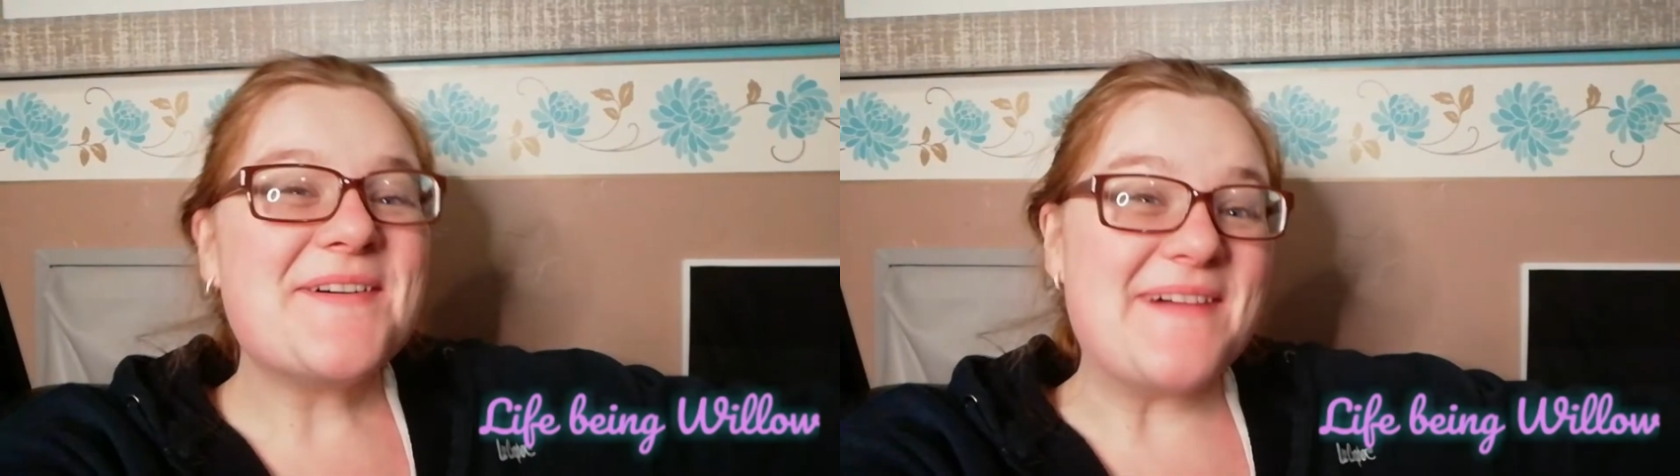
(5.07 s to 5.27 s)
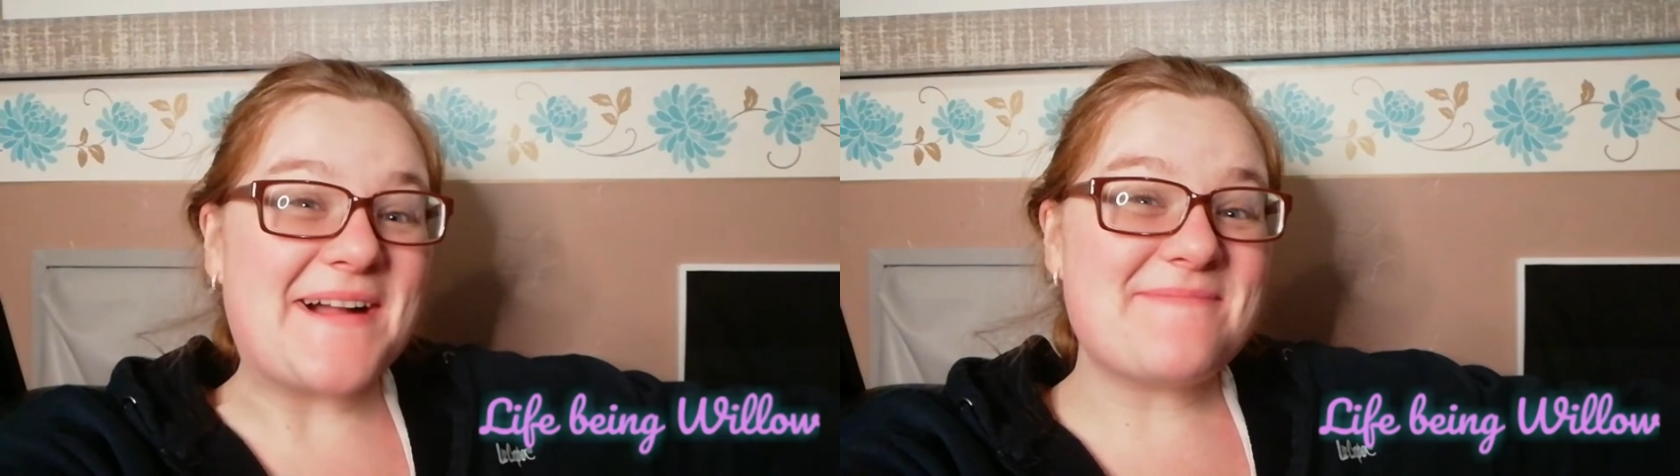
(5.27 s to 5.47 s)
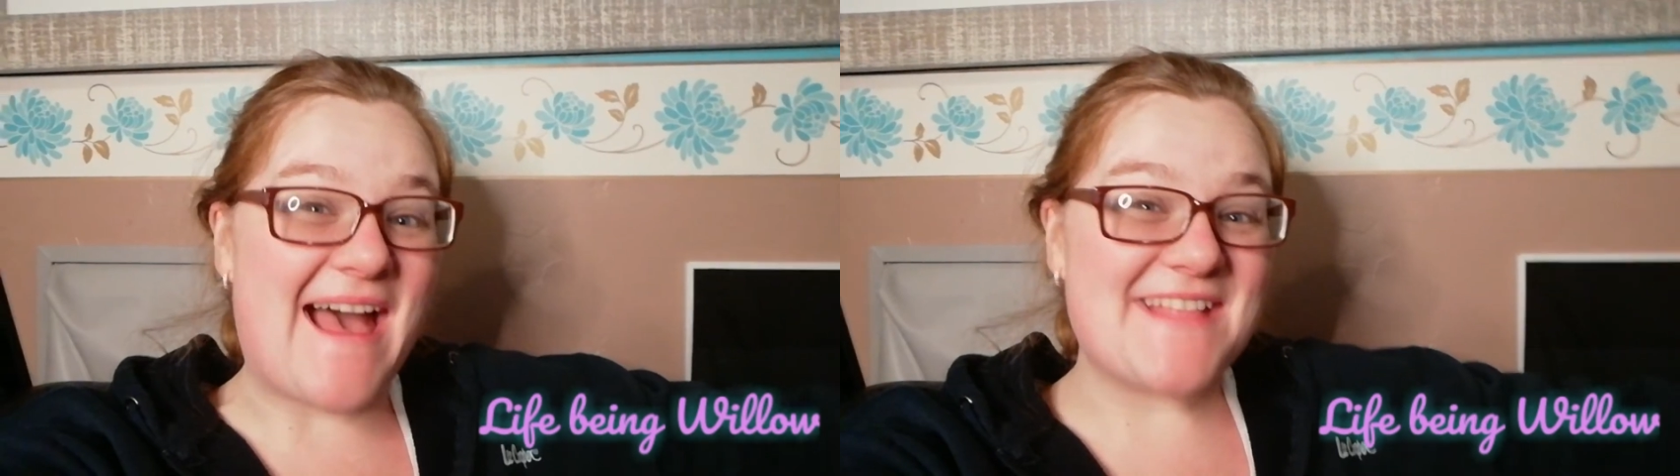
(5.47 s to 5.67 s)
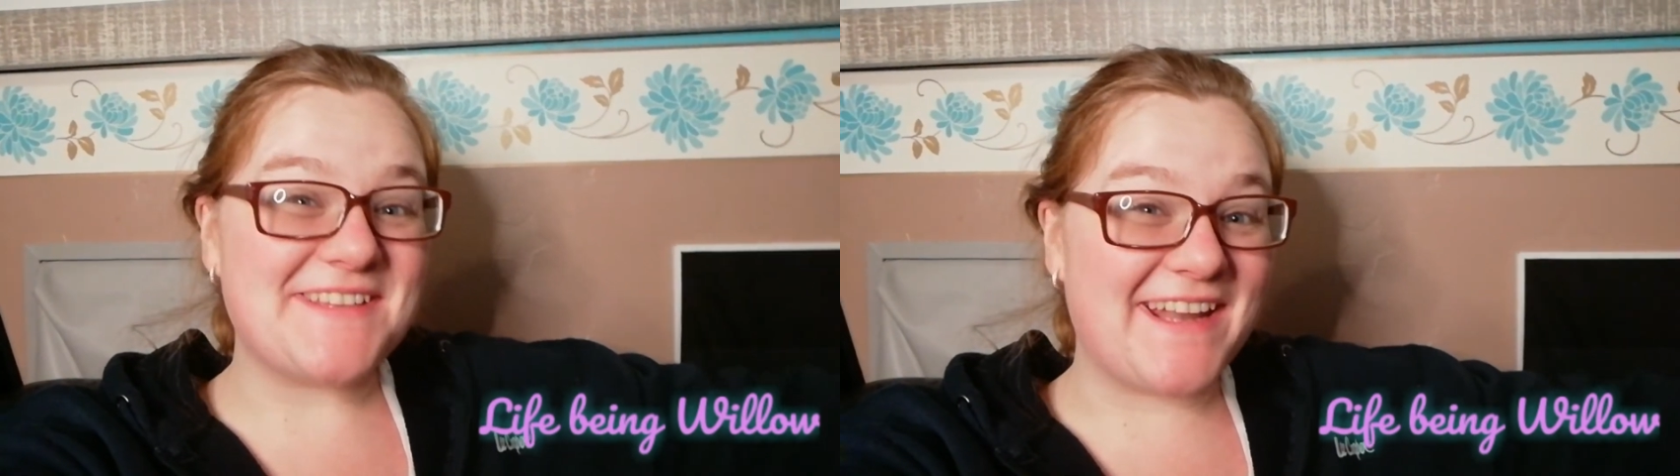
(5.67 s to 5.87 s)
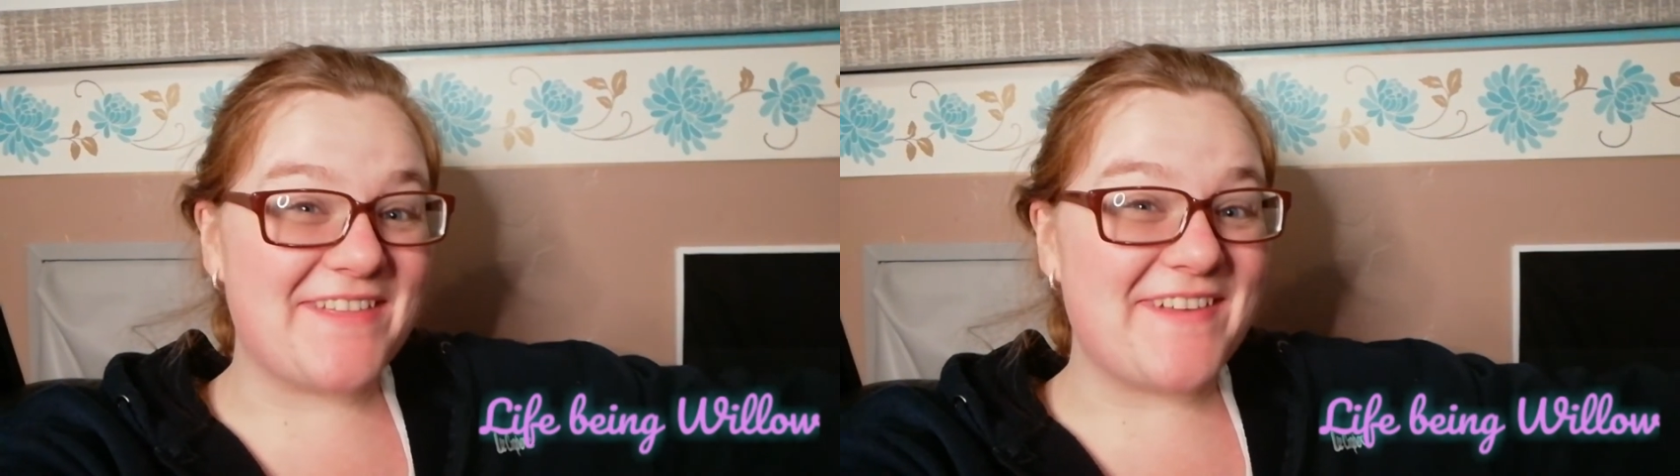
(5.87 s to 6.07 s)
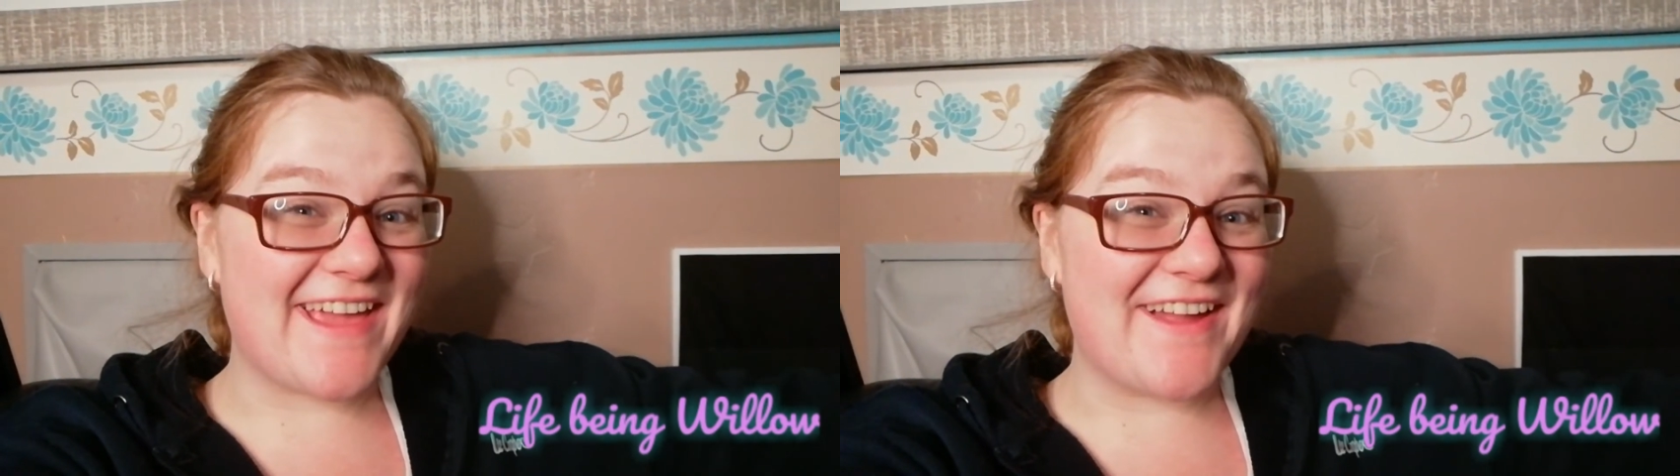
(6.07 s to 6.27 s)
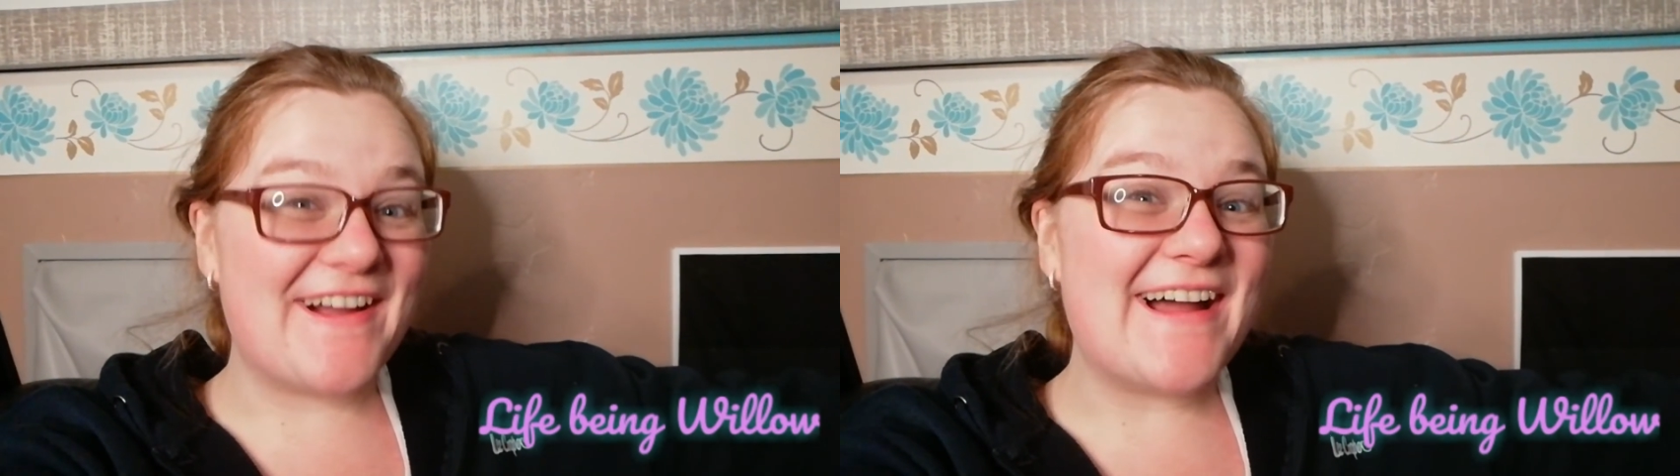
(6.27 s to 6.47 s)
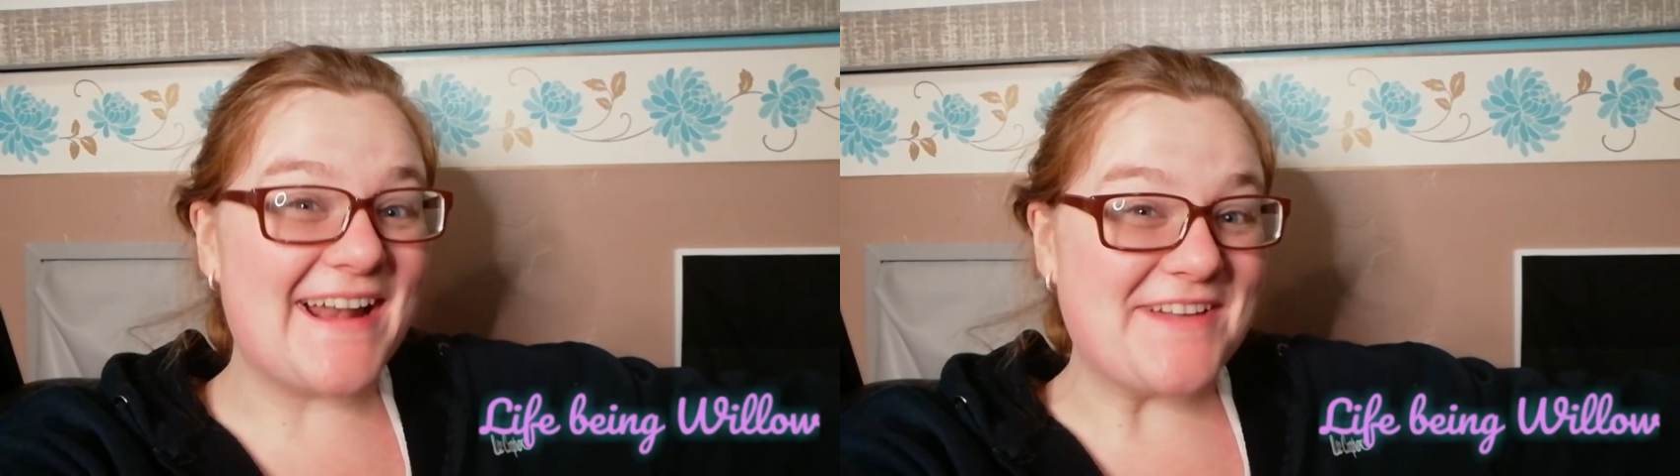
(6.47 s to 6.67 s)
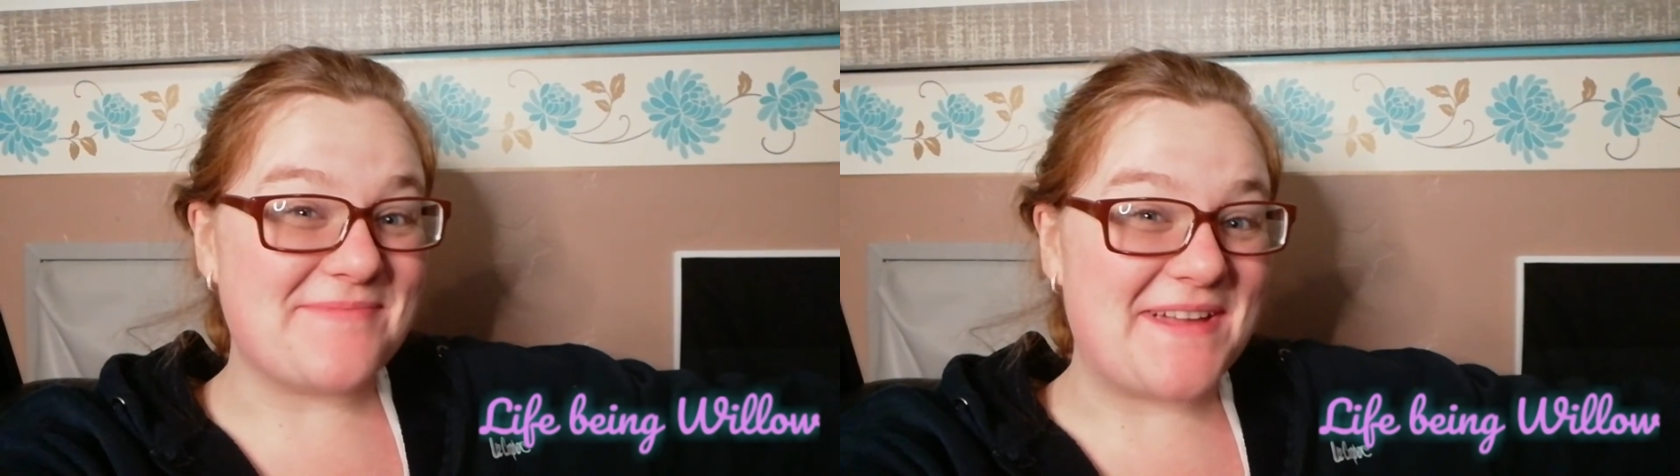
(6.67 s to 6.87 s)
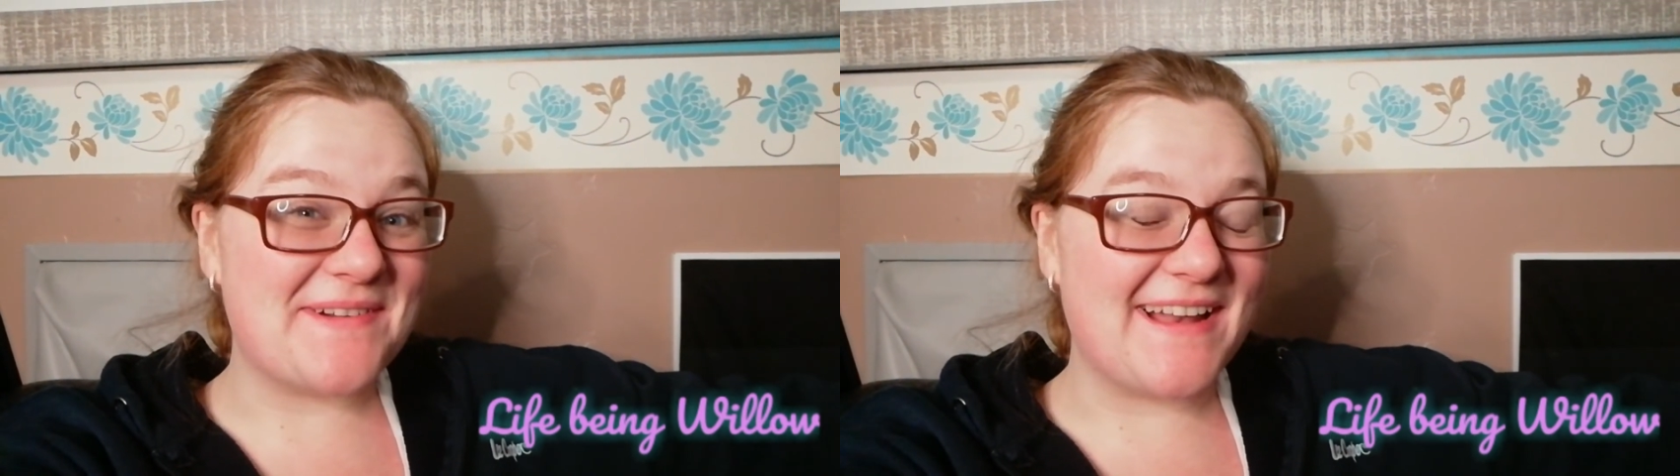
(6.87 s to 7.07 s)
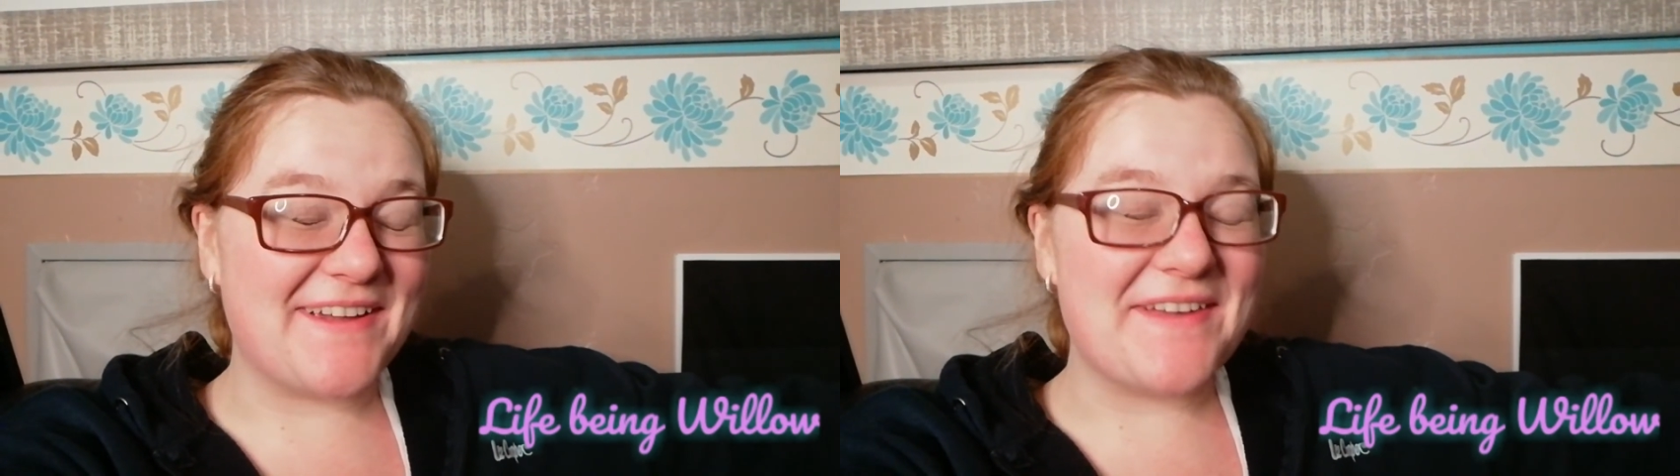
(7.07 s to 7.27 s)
Welcome back to another video on Life Being Willow.